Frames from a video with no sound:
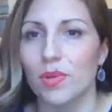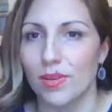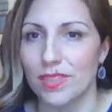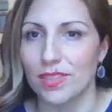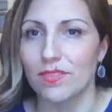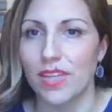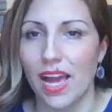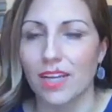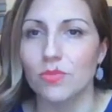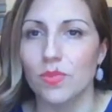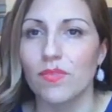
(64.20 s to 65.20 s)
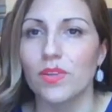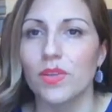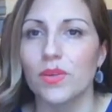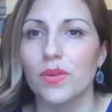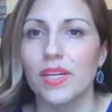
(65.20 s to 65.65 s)
progressive tax
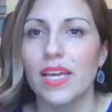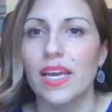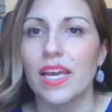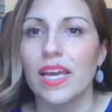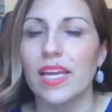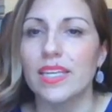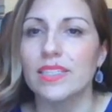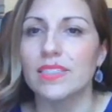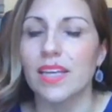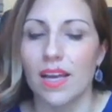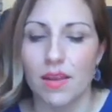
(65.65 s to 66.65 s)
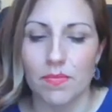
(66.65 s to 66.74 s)
revenue, it is